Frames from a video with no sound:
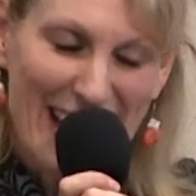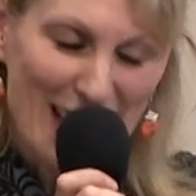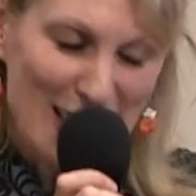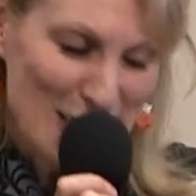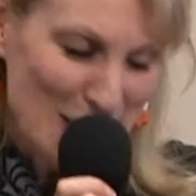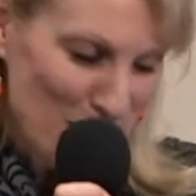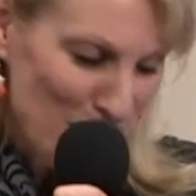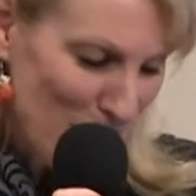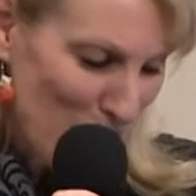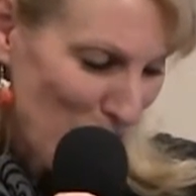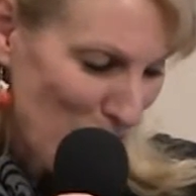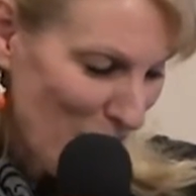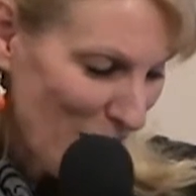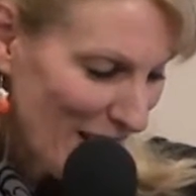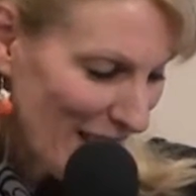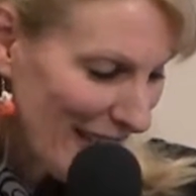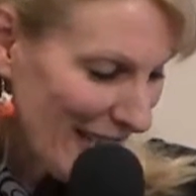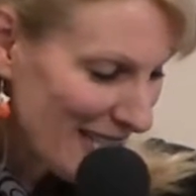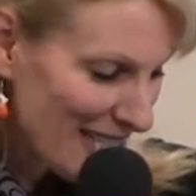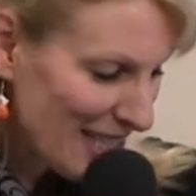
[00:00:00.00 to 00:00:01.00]
and to be
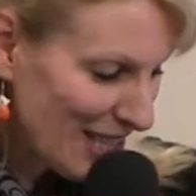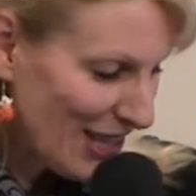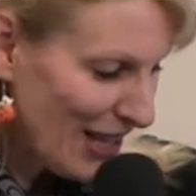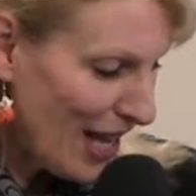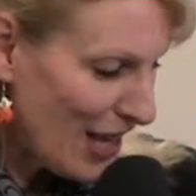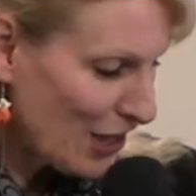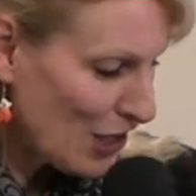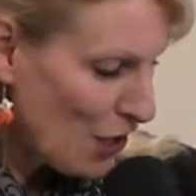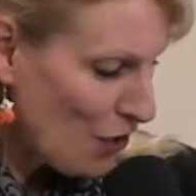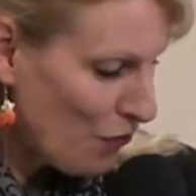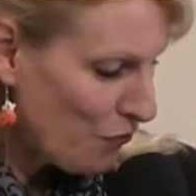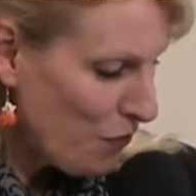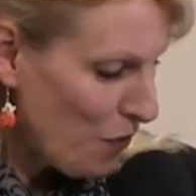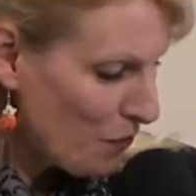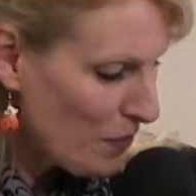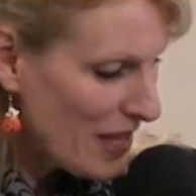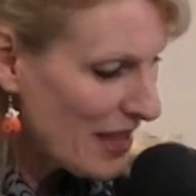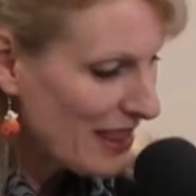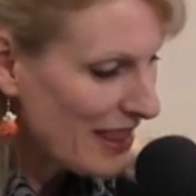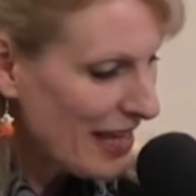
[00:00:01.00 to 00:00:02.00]
willing to let go of
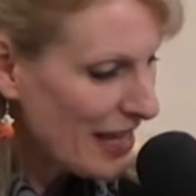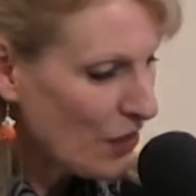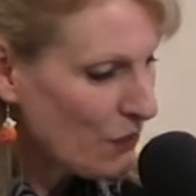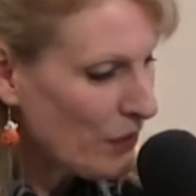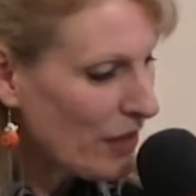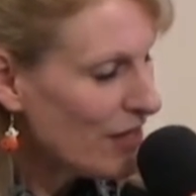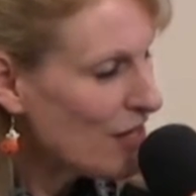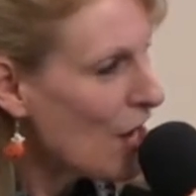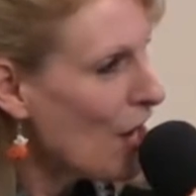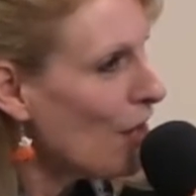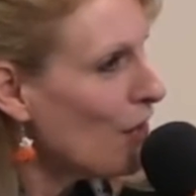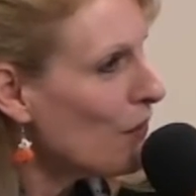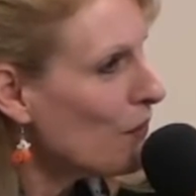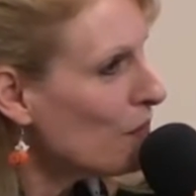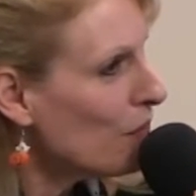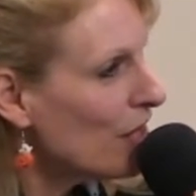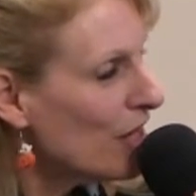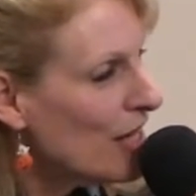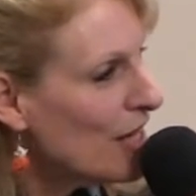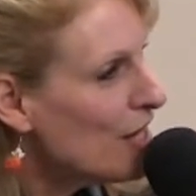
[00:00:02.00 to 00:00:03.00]
what we think we
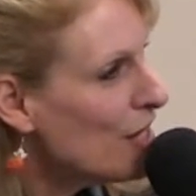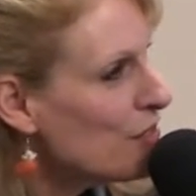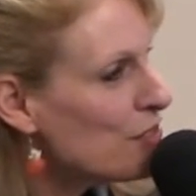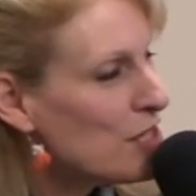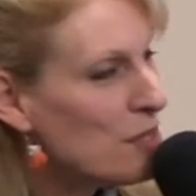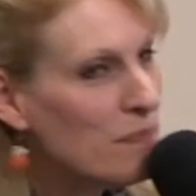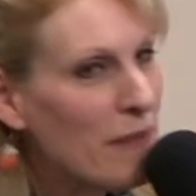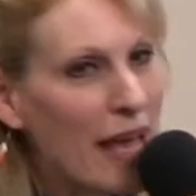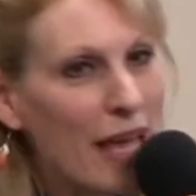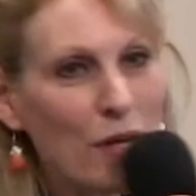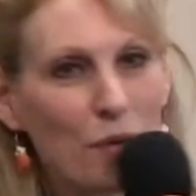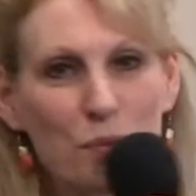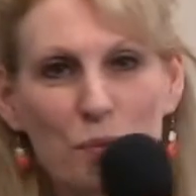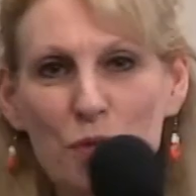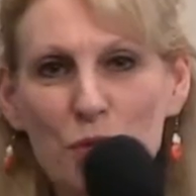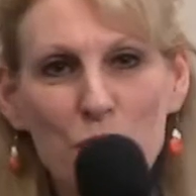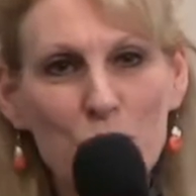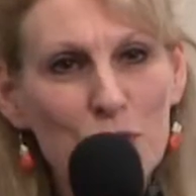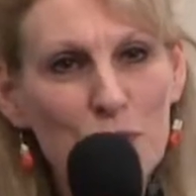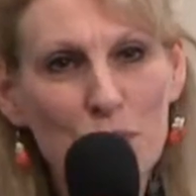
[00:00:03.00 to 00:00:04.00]
know to make
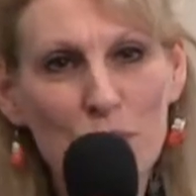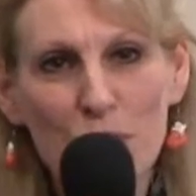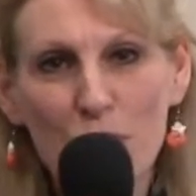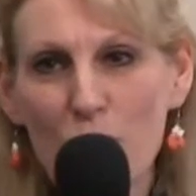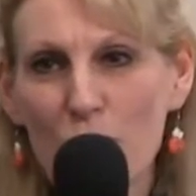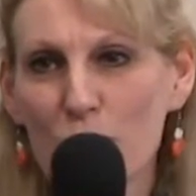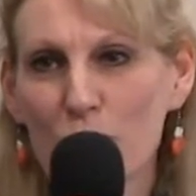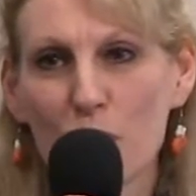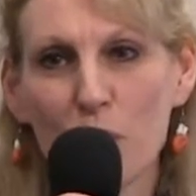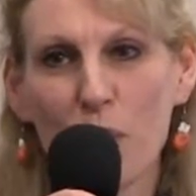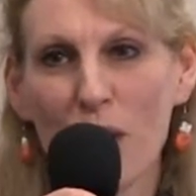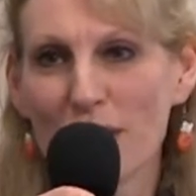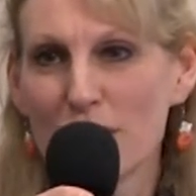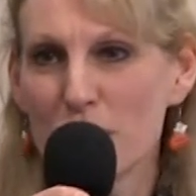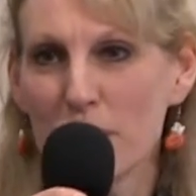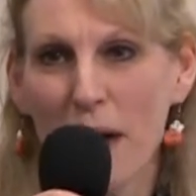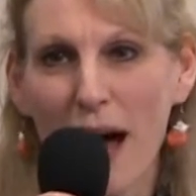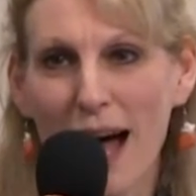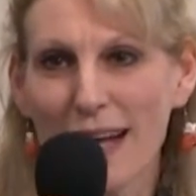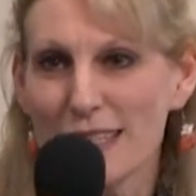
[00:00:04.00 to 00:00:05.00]
room for
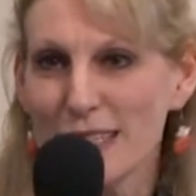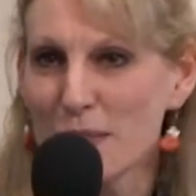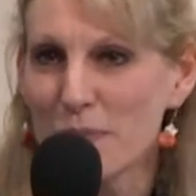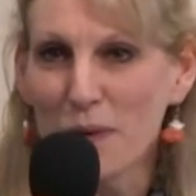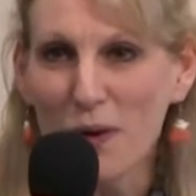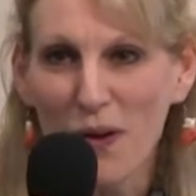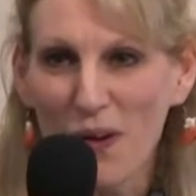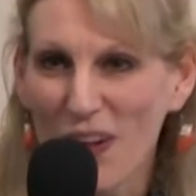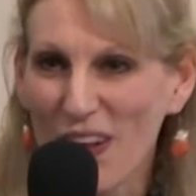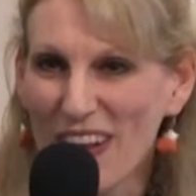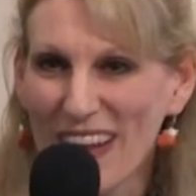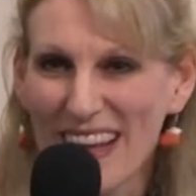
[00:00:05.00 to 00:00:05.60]
what's possible.